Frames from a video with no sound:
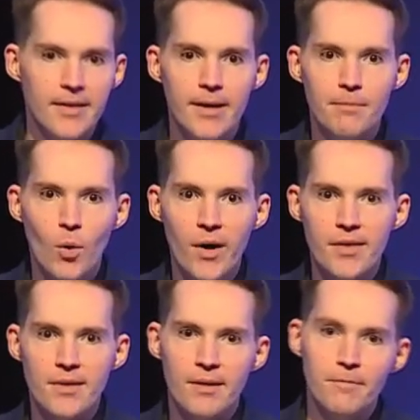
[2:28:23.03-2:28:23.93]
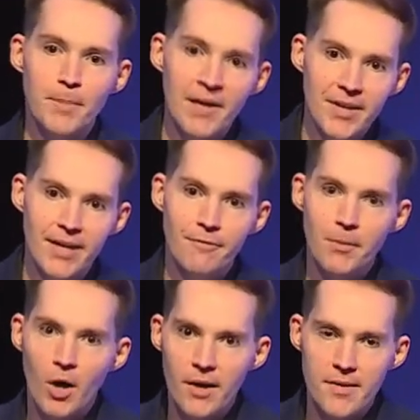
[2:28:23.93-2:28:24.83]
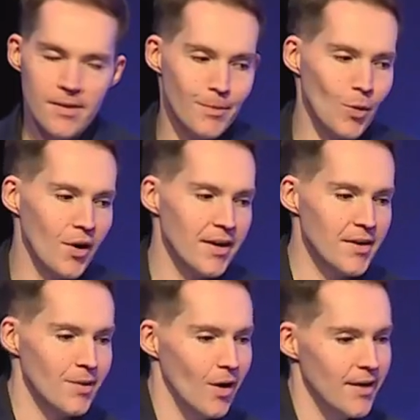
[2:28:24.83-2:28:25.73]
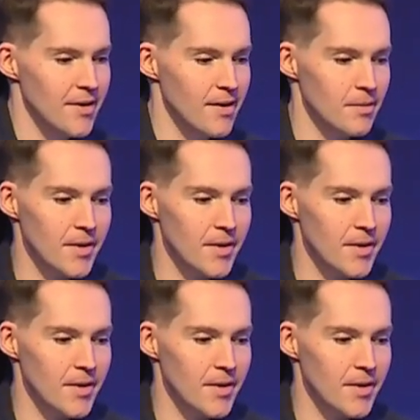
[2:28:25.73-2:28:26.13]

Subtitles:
the importance of pivoting from autism awareness to autism